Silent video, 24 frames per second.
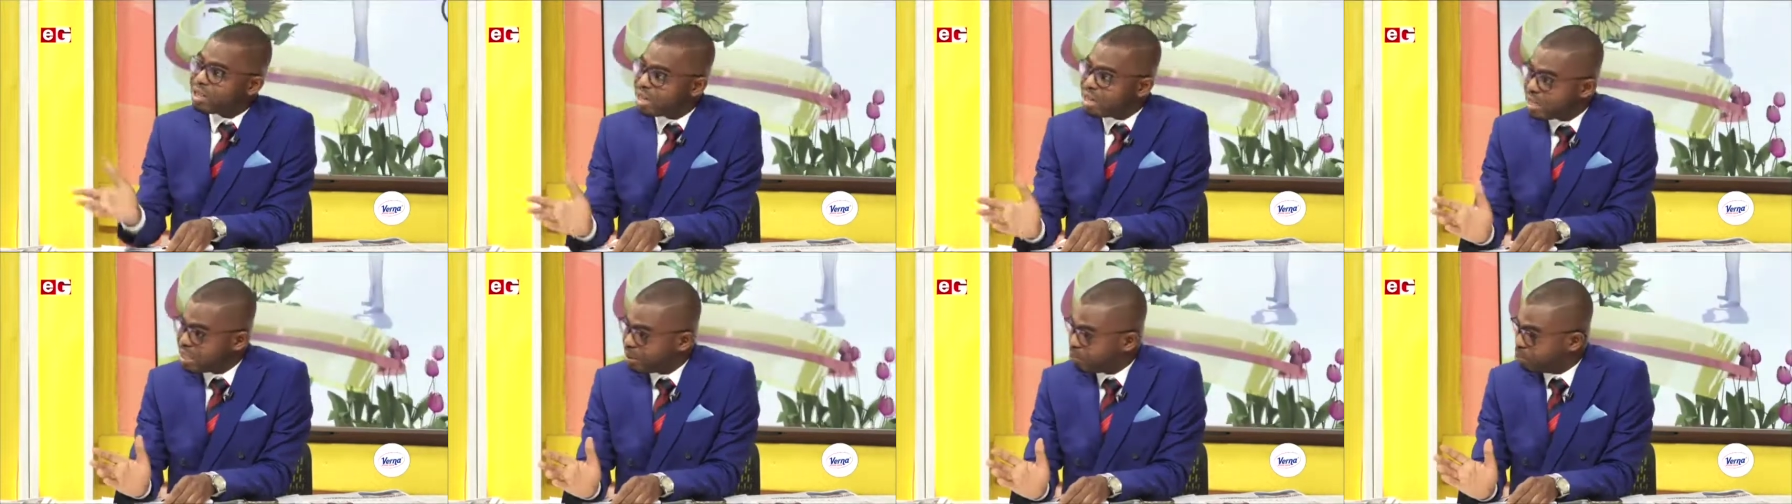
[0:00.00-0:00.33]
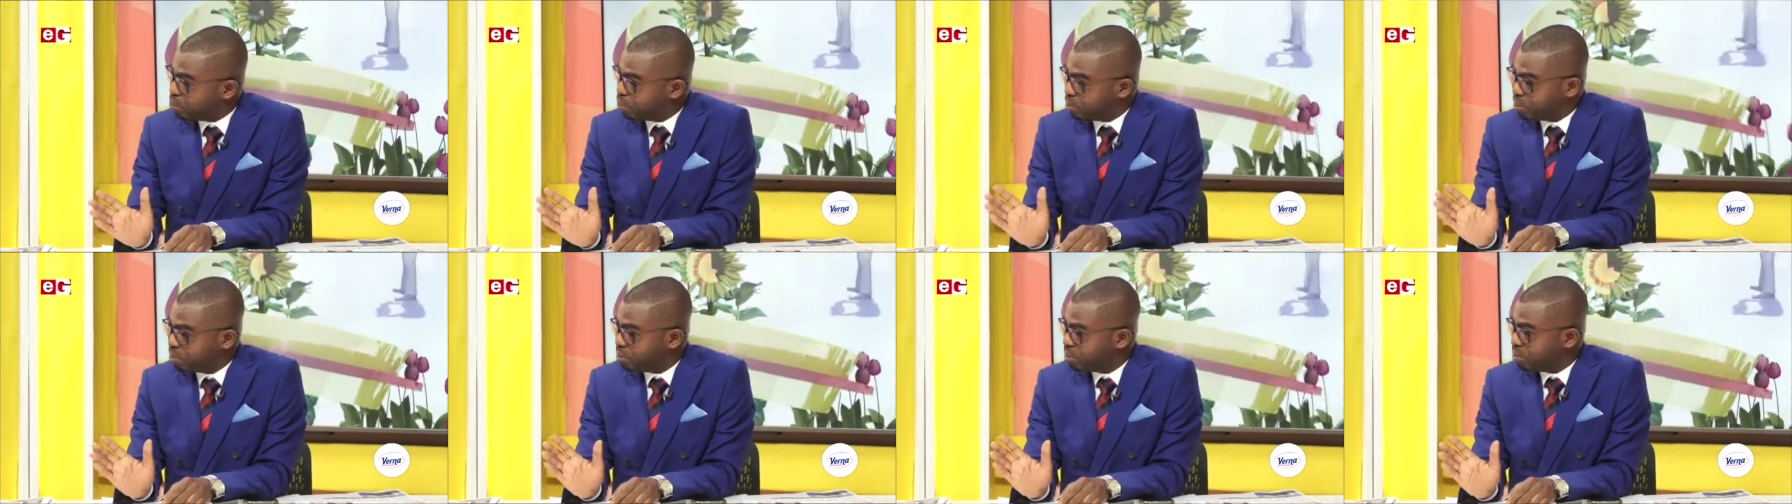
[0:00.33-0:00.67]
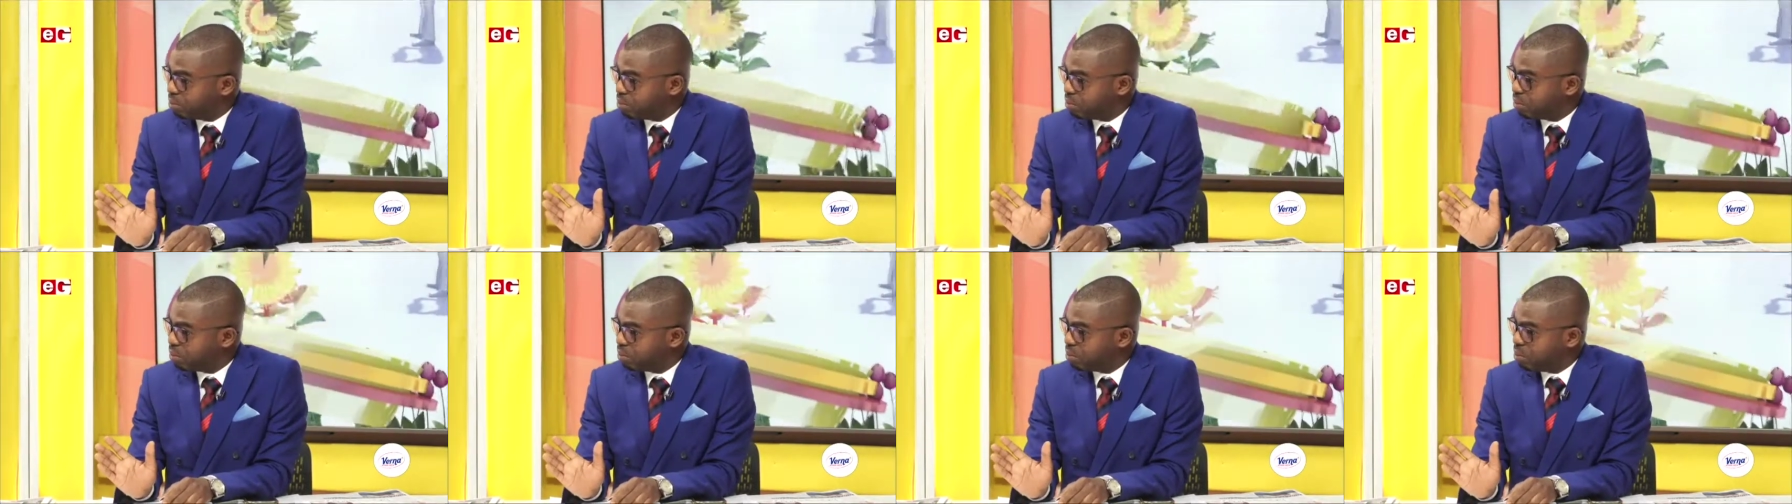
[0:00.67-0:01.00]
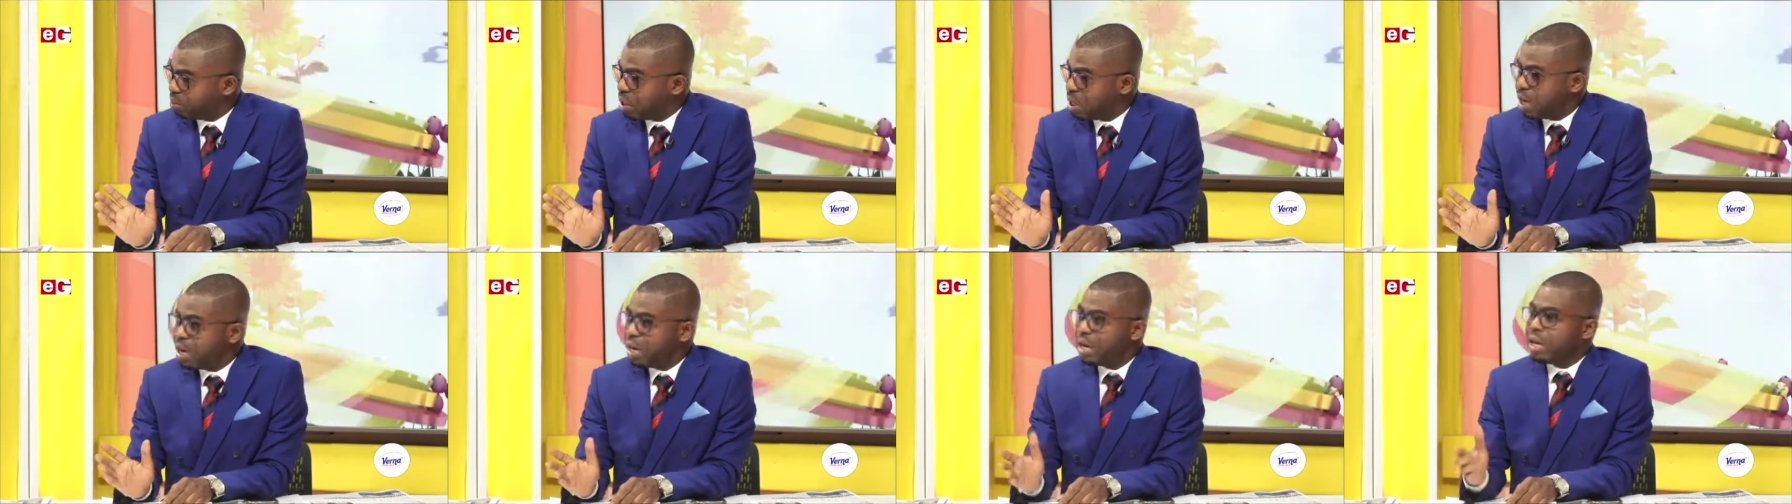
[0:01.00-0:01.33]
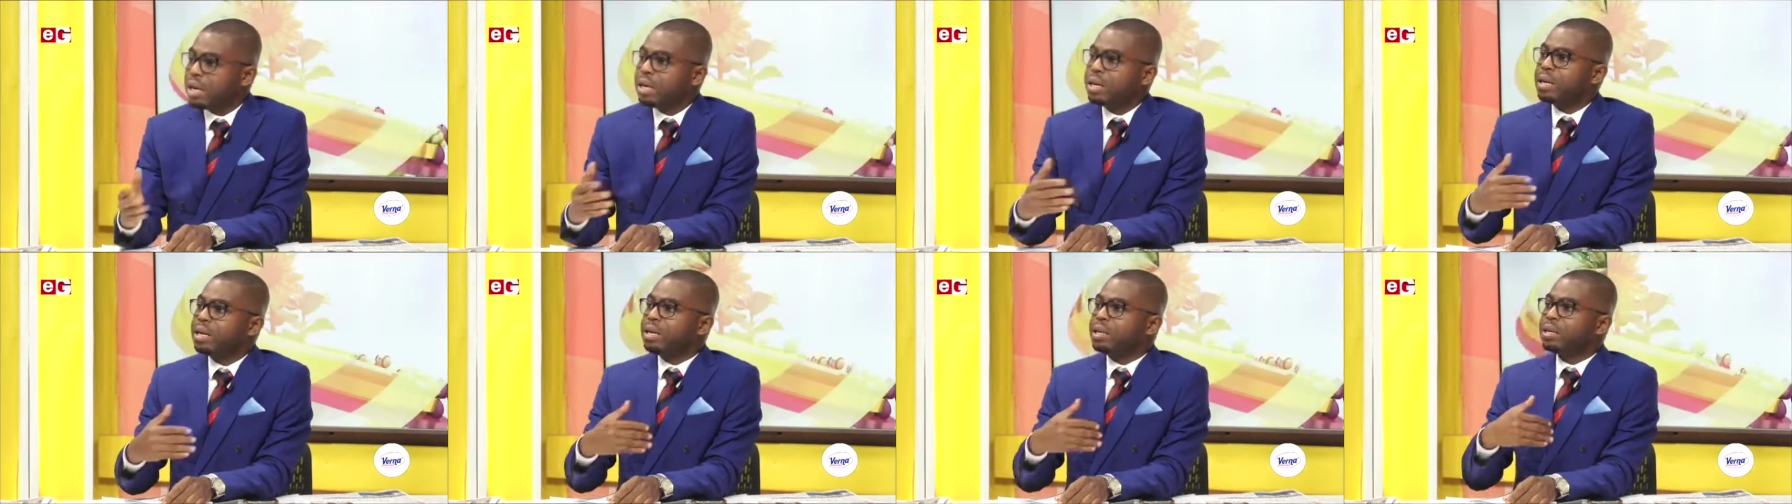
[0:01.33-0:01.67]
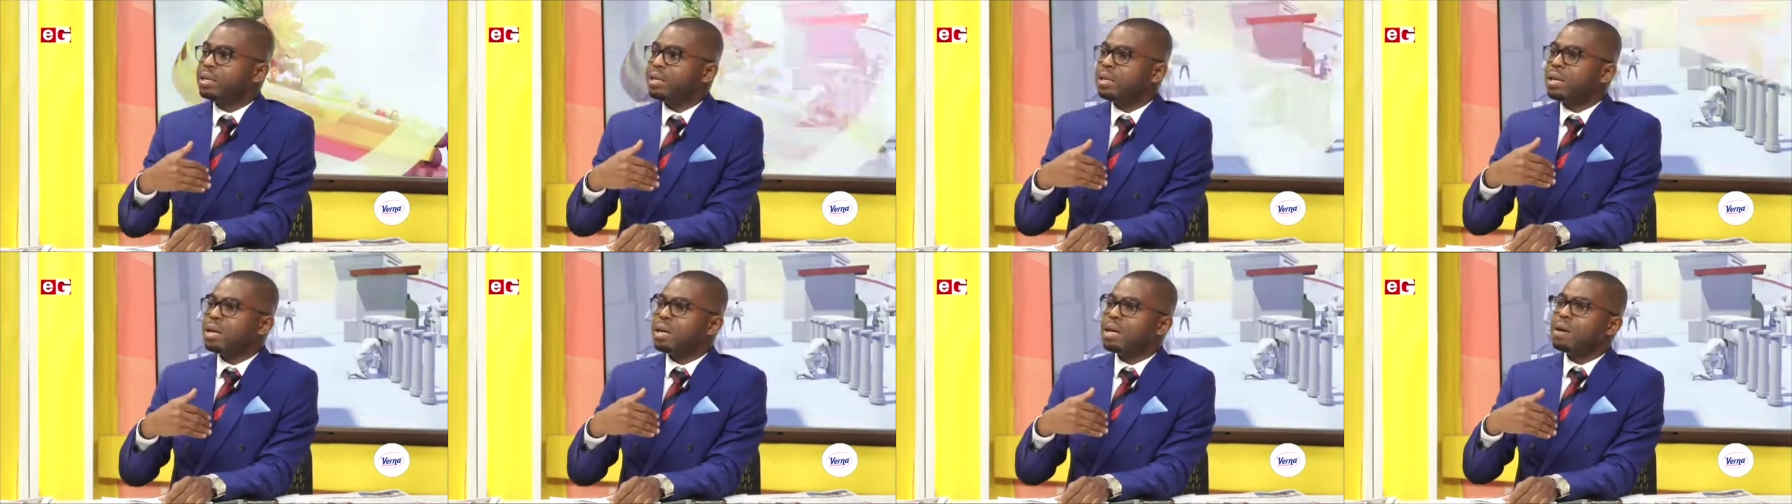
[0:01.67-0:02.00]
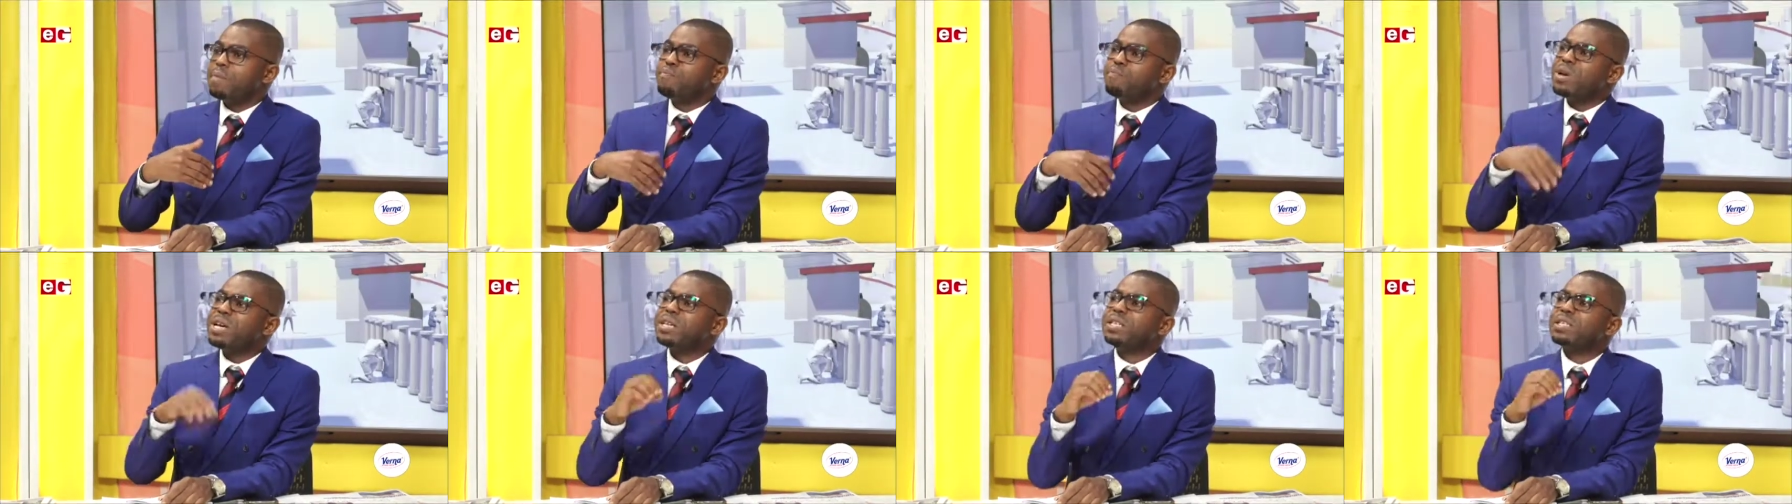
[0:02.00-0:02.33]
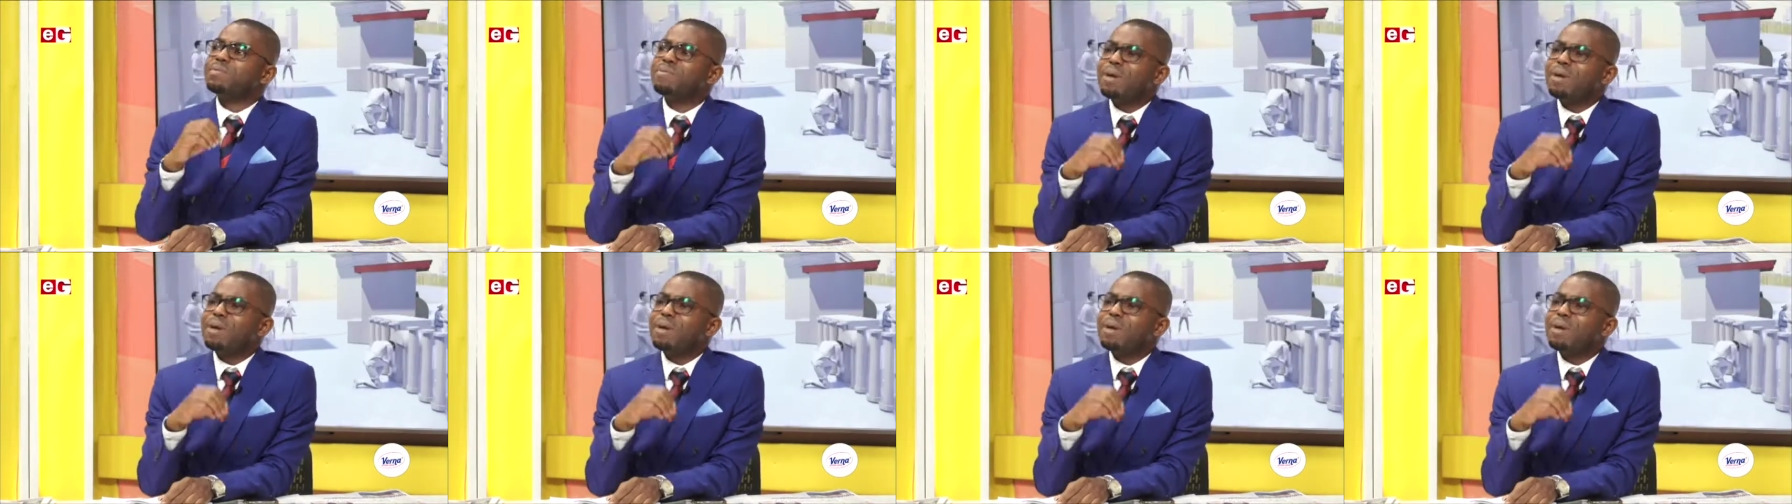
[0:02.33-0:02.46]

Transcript: leap in Ms.